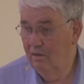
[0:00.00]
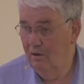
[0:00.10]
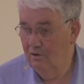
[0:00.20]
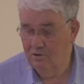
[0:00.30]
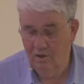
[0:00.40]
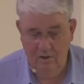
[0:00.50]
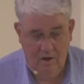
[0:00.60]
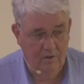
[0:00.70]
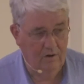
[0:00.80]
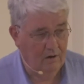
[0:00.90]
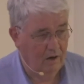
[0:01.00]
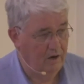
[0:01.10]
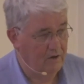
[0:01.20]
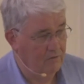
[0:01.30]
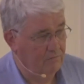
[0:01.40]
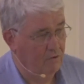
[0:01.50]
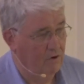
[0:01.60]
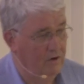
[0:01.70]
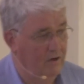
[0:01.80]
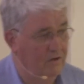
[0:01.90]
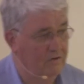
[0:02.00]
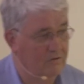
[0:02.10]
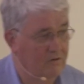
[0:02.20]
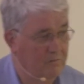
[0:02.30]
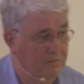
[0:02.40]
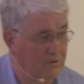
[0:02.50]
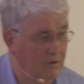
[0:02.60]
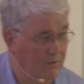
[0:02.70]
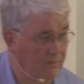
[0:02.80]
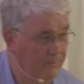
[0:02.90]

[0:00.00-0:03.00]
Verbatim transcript: There's another kind of word in Scripture.